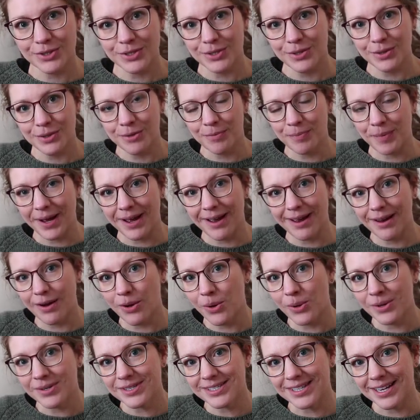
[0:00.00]
to buy
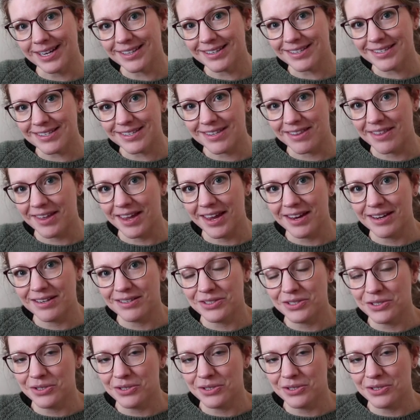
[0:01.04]
whole sets than